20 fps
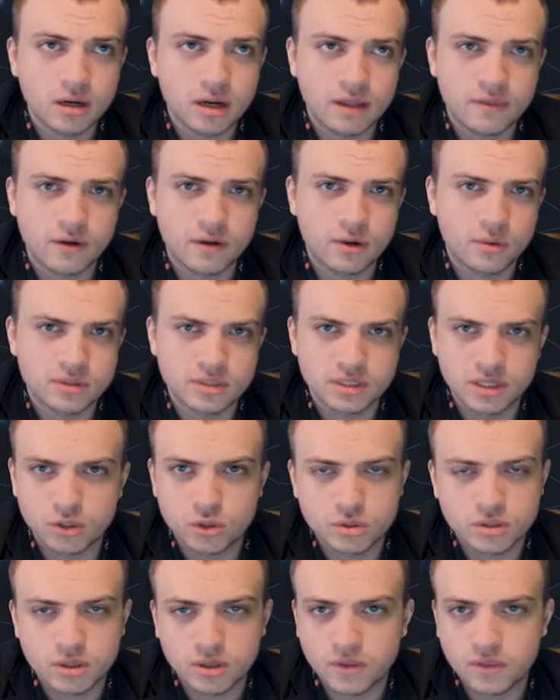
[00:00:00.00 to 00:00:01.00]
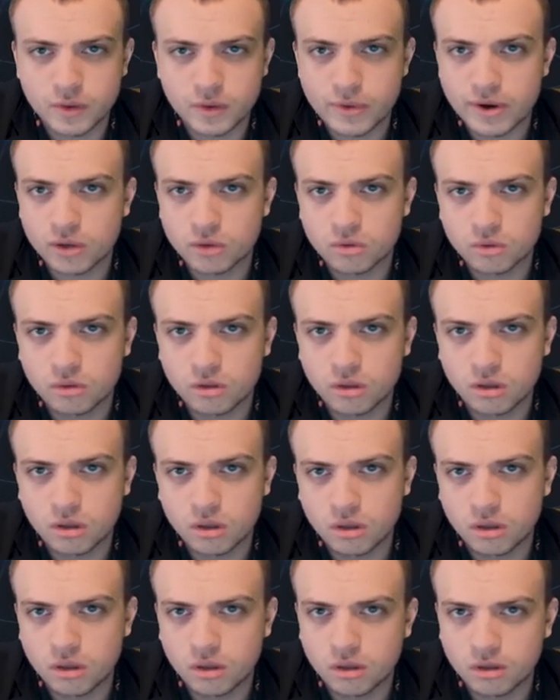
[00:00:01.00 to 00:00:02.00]
and I thought it was an interesting
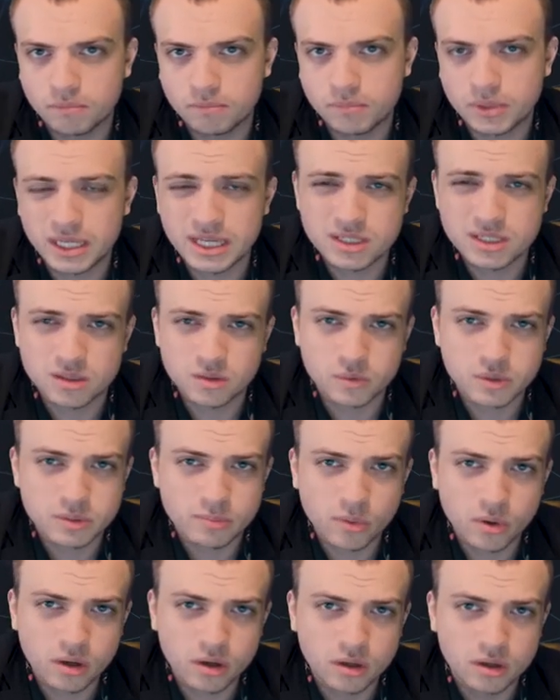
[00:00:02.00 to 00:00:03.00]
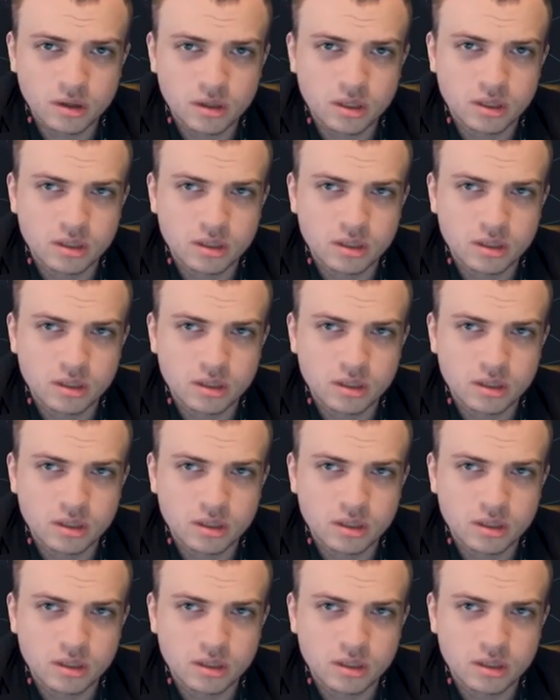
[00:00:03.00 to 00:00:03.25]
theoretical place to explore.